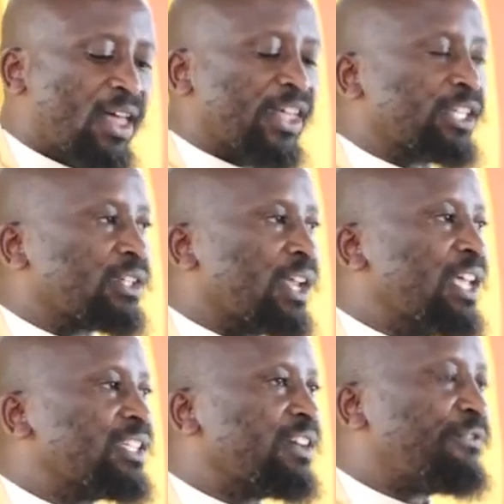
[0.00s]
that
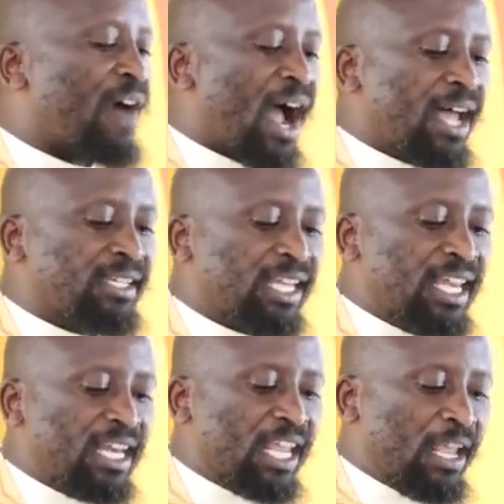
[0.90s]
is referred
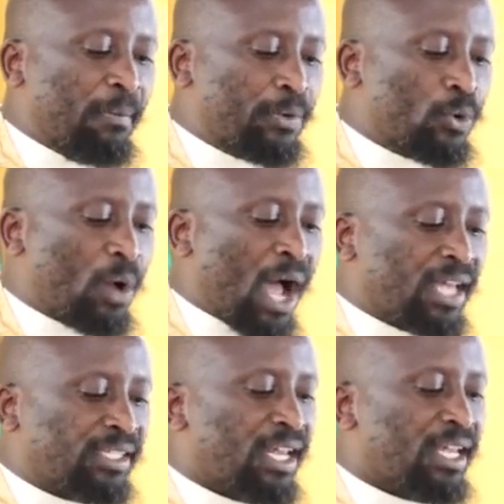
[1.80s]
in Hebrew
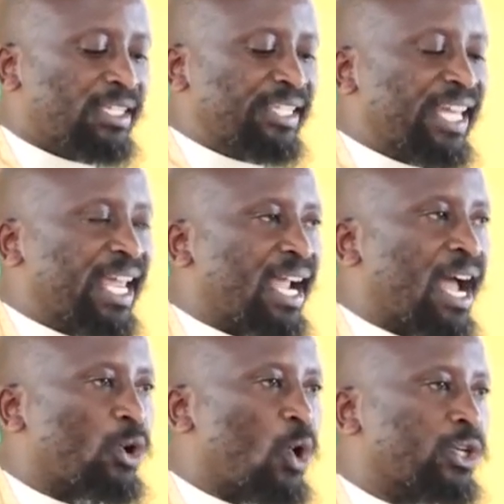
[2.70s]
as
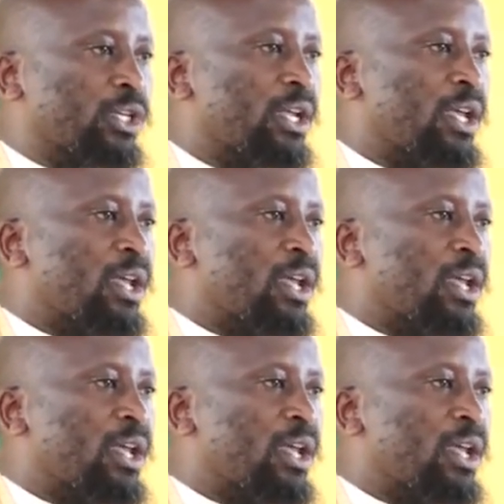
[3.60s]
Zekaron.